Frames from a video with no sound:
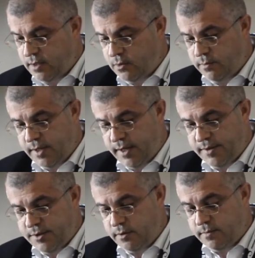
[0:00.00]
in Lumen
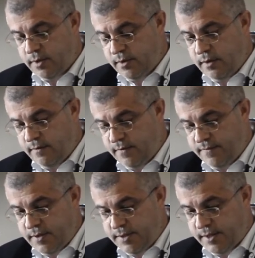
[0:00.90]
Gentium
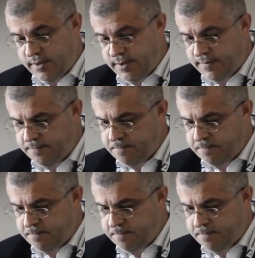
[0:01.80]
56.